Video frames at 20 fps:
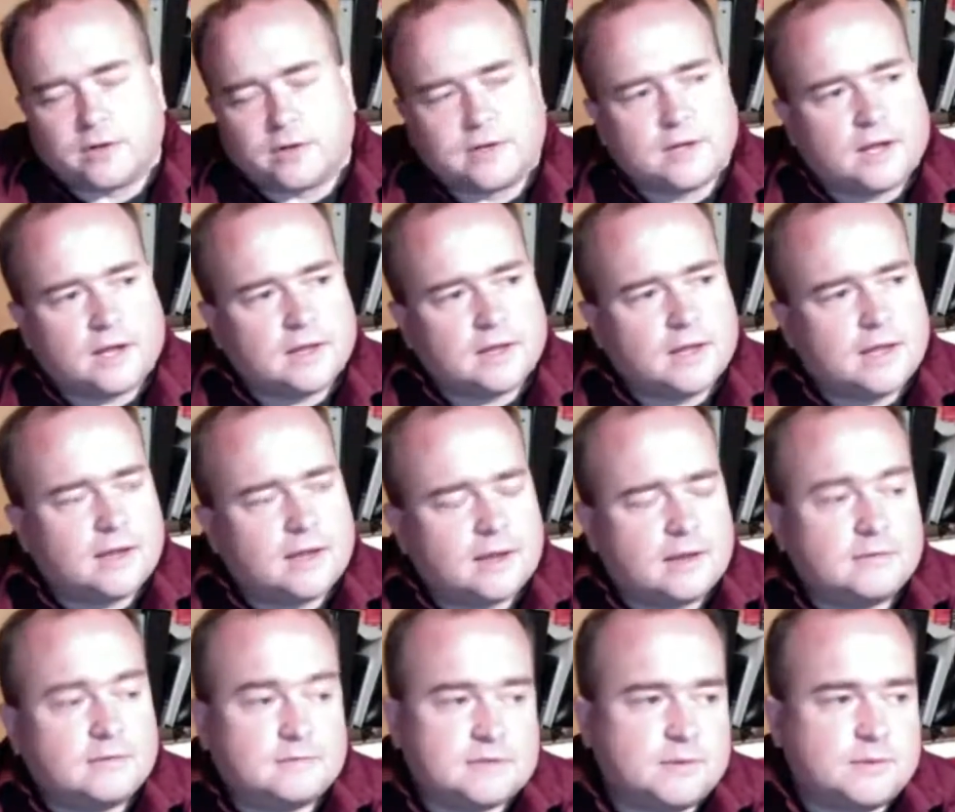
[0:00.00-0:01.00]
And
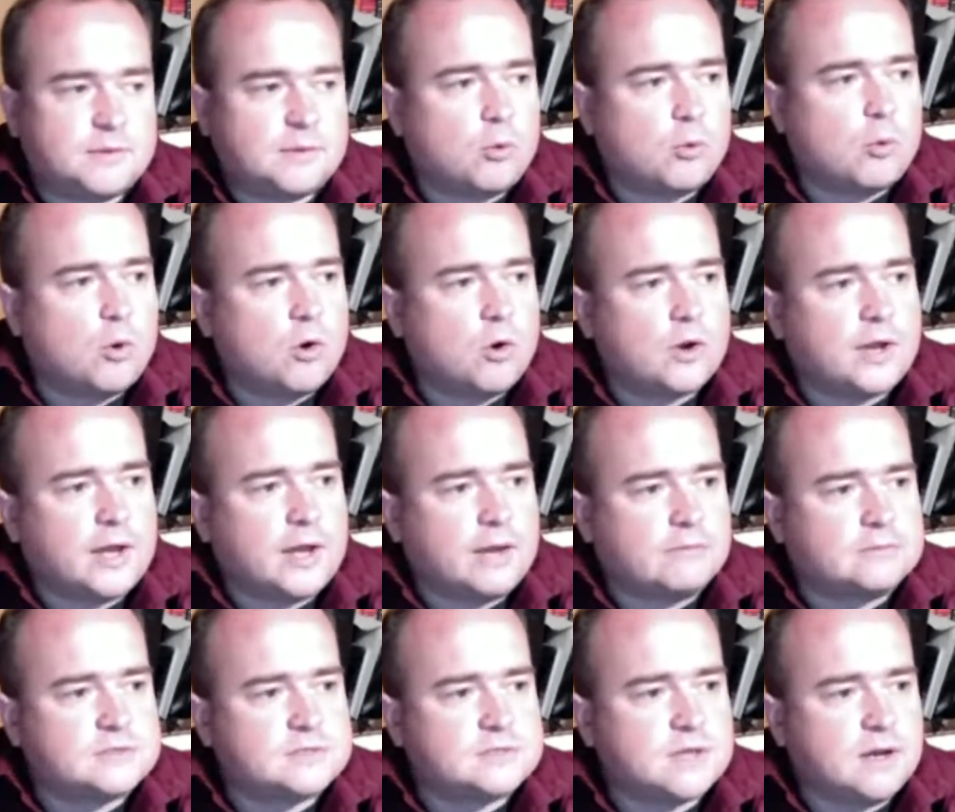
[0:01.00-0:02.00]
some of them are war games.